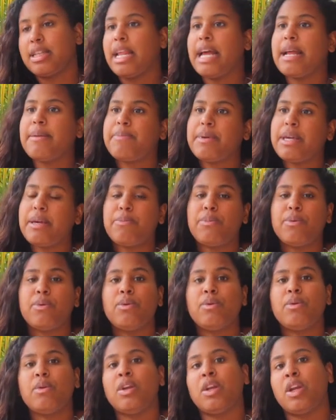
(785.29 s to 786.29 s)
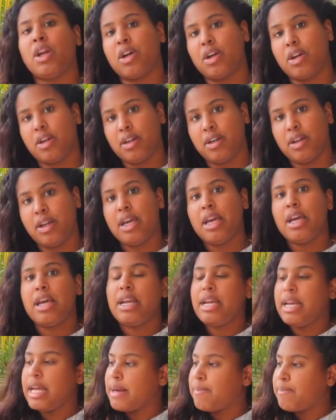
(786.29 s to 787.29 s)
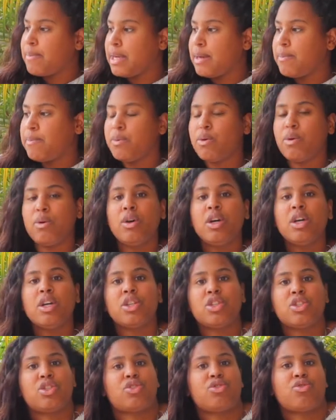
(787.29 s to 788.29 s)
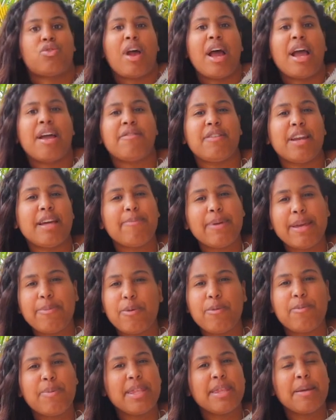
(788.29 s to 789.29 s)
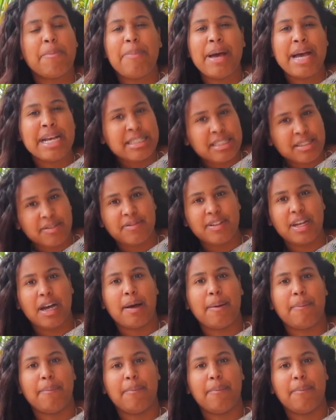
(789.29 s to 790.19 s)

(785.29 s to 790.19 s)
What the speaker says: Let people learn. Let people strive. Let people be the best of them.